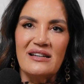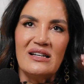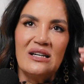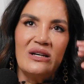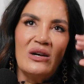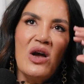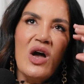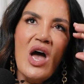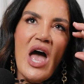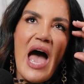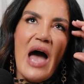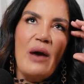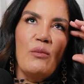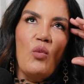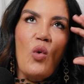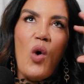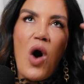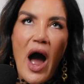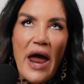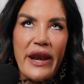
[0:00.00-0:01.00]
and
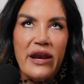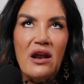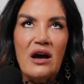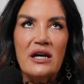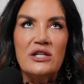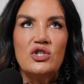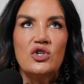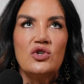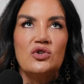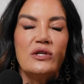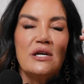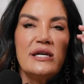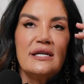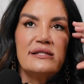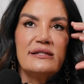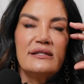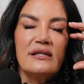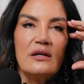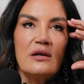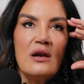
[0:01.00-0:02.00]
why did I do
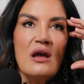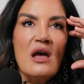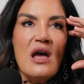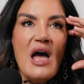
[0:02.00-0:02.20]
this and